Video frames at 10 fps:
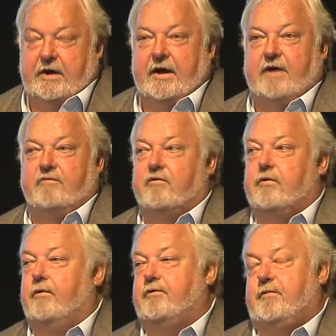And of
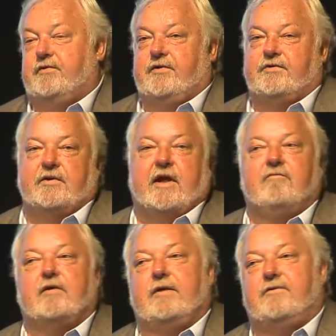course, persistent
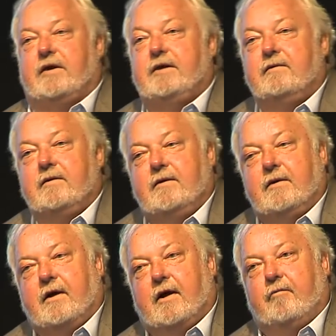advocacy.
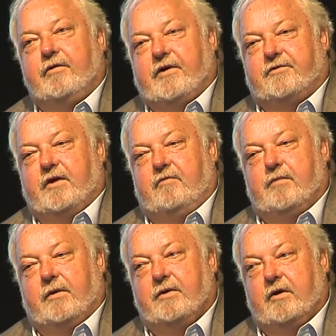We just keep
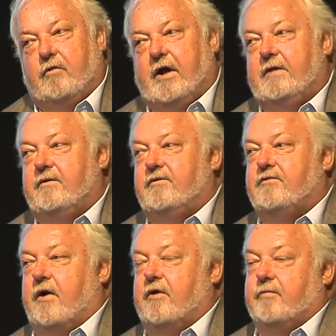belting away at this,
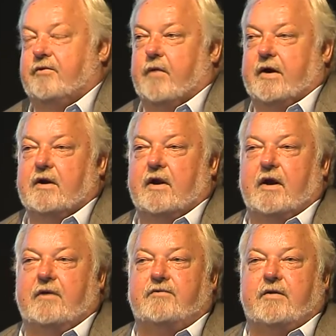trying to persuade
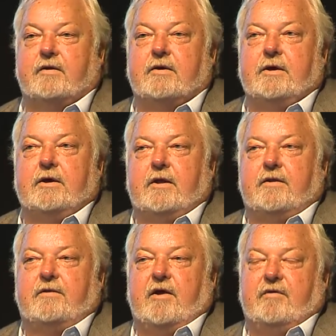clients that
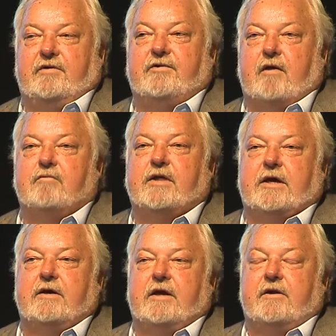there is
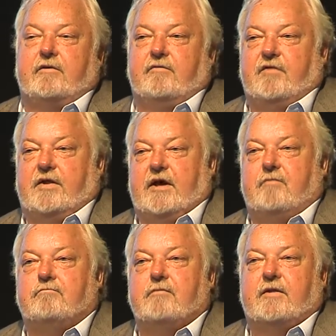something in it for
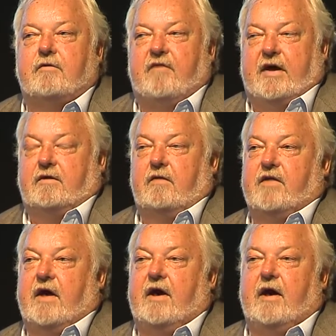them, and the fact that
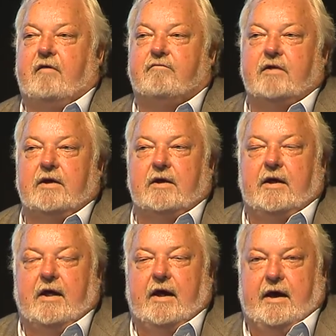they have
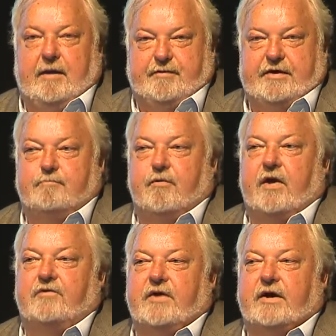a happy
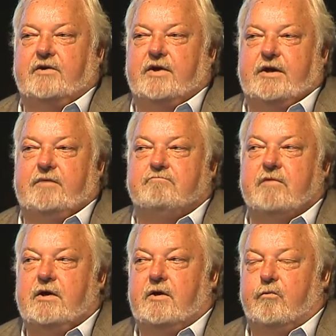project team
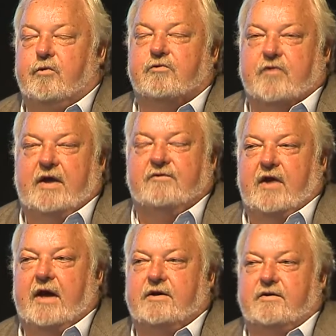will
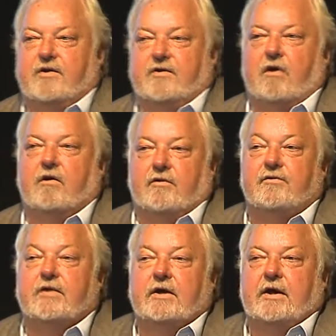translate into
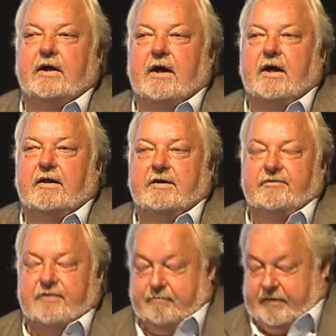dollars is
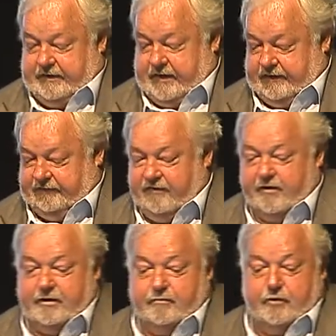something that is
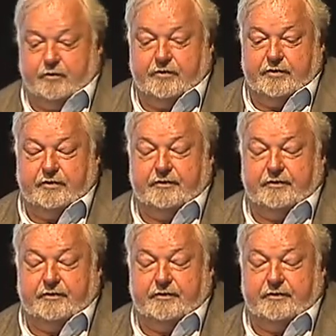very important to